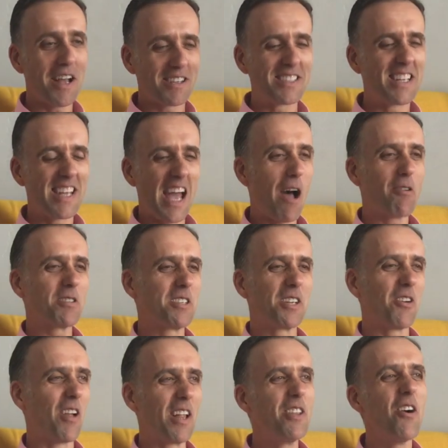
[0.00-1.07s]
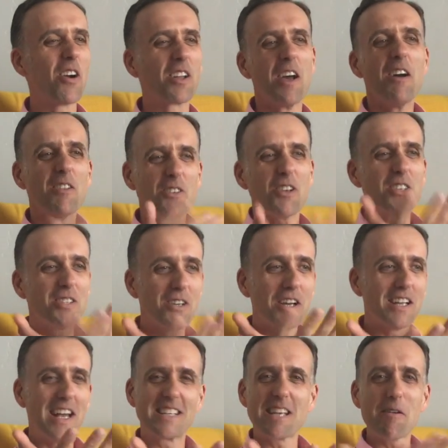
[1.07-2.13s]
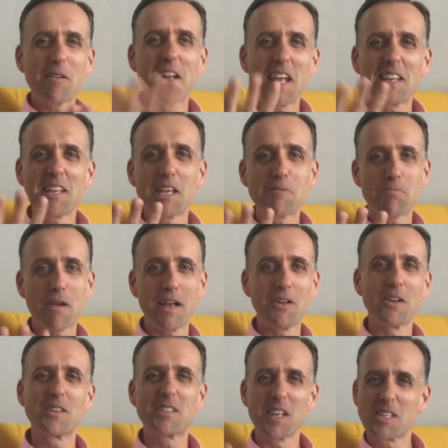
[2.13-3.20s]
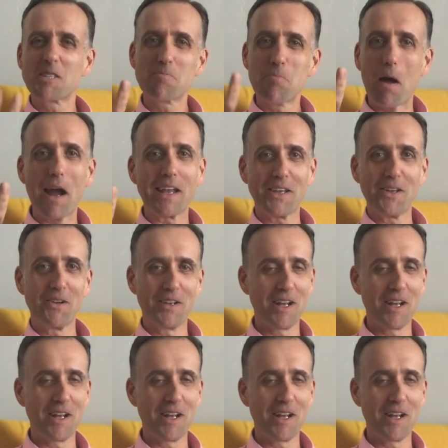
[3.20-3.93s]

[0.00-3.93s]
I said, yeah, I was going to go, look, just look at this. I'm going to eat these peanuts to spite you.